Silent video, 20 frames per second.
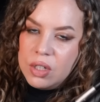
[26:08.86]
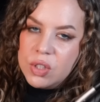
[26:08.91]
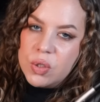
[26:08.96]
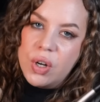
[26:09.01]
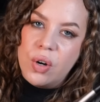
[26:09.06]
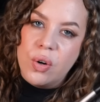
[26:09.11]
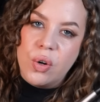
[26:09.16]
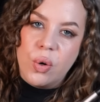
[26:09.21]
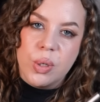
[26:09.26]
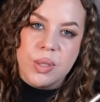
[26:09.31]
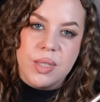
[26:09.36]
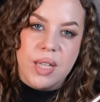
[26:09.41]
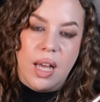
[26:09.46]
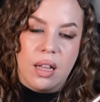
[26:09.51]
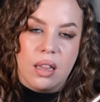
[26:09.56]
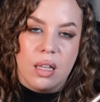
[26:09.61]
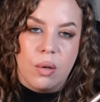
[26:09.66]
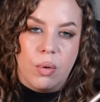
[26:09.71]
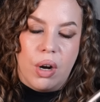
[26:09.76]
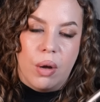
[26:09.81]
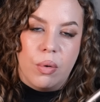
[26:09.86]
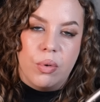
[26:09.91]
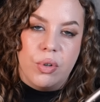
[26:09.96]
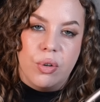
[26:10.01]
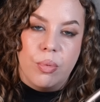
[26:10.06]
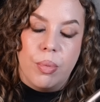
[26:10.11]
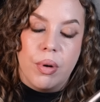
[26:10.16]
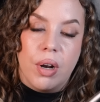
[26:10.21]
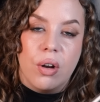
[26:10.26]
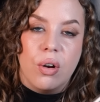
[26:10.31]
So I don't know exactly what I would
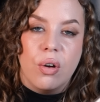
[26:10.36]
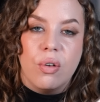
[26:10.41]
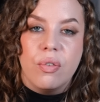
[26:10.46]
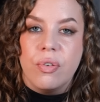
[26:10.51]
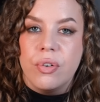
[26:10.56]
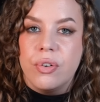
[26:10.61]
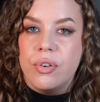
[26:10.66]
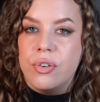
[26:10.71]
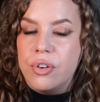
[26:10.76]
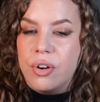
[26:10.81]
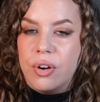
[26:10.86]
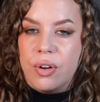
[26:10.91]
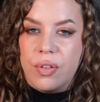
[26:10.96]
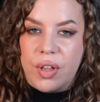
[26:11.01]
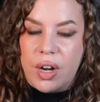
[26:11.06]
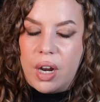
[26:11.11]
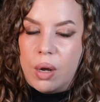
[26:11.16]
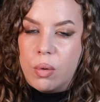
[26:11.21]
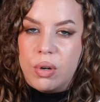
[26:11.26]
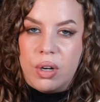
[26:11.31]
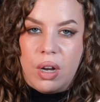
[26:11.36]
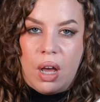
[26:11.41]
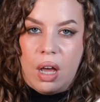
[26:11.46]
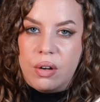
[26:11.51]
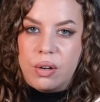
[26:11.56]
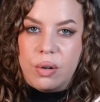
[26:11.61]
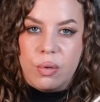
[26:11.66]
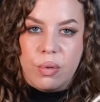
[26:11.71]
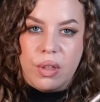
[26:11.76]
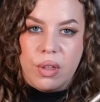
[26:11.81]
do, but I know for sure that I would not do